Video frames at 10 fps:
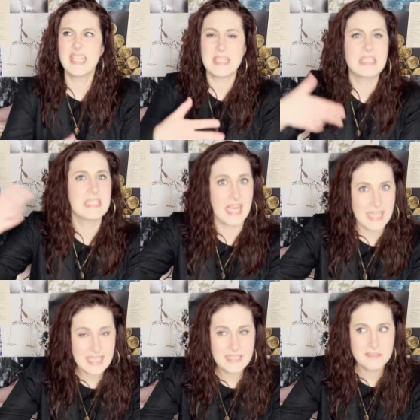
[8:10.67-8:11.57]
The
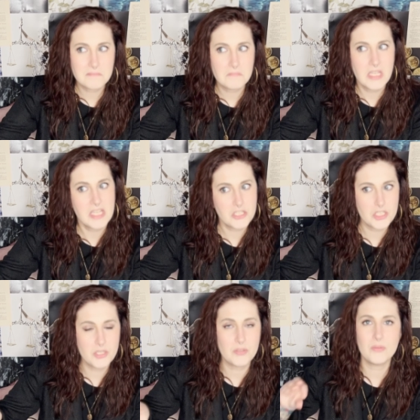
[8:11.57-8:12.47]
second
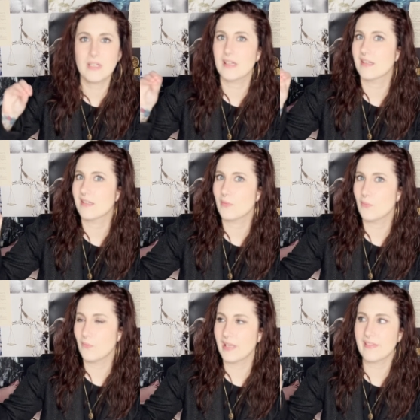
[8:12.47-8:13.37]
issue
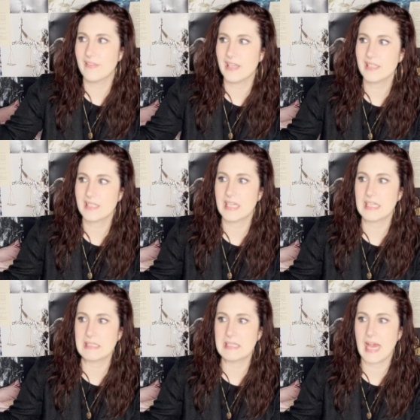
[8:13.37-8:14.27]
with this
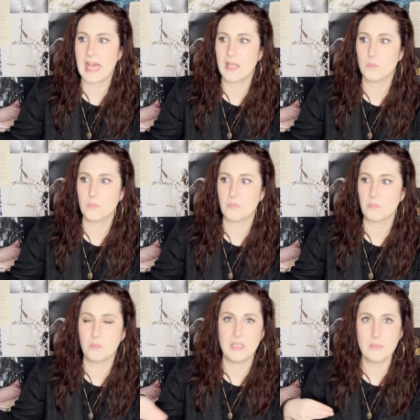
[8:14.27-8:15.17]
is that
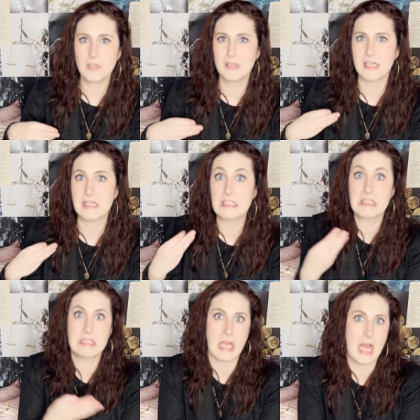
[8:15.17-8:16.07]
we were
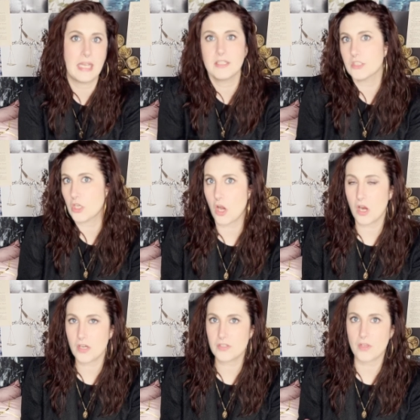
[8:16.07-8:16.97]
assigned
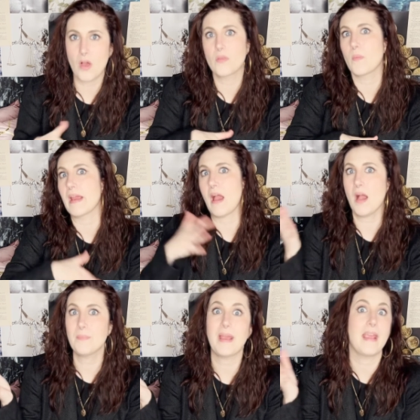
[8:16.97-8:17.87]
cars on the way
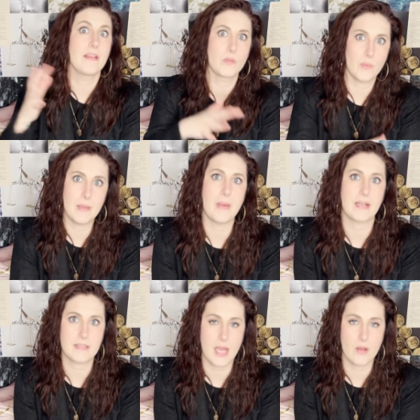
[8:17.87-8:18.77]
up and the way
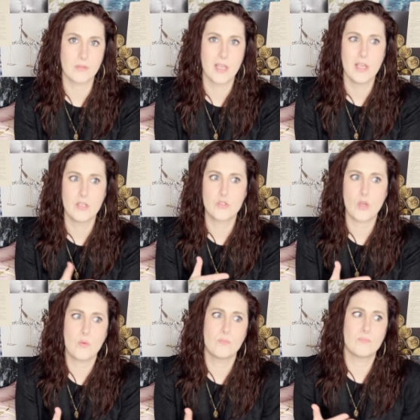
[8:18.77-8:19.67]
back down.
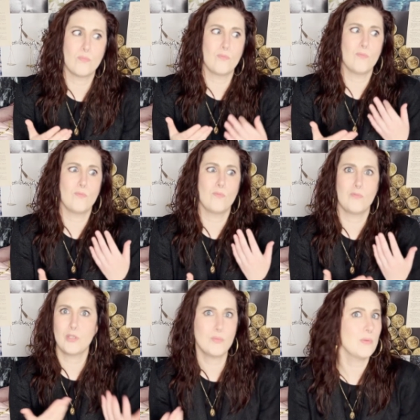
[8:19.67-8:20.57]
So
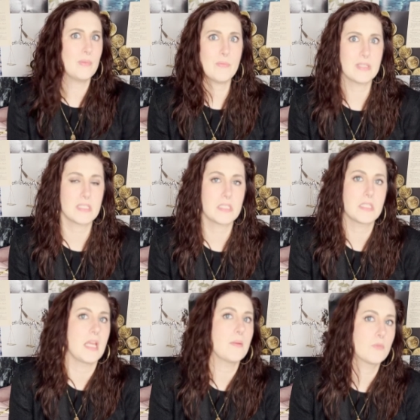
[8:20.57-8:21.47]
you would be with the
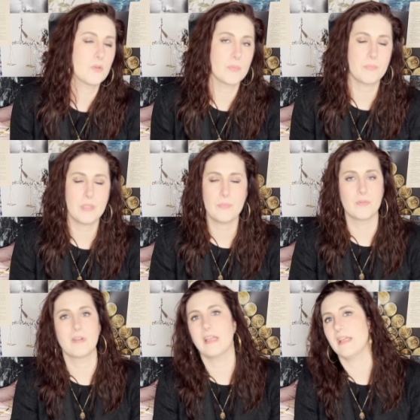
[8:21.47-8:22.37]
same group of
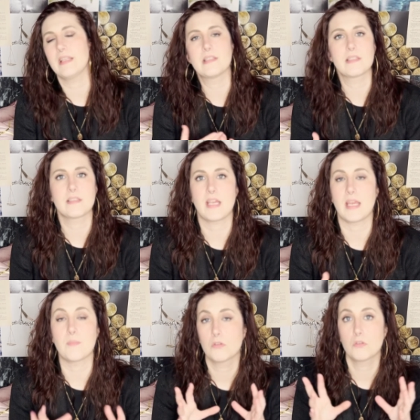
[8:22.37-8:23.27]
people in the
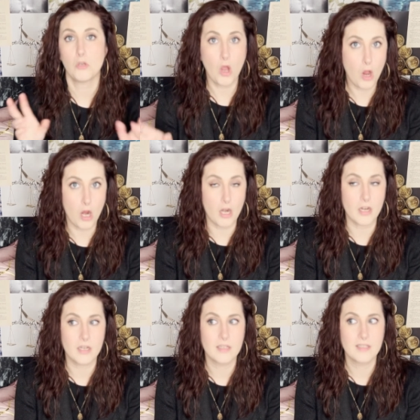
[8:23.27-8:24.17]
same
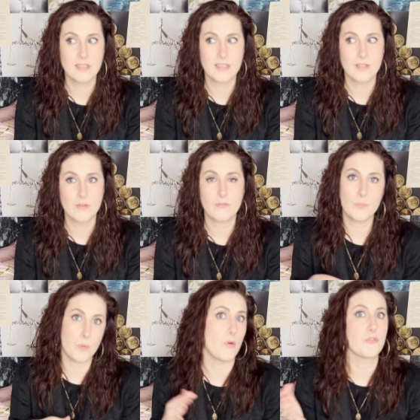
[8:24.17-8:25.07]
car for
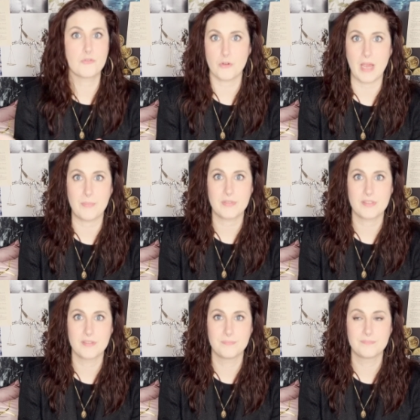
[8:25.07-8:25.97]
both trips.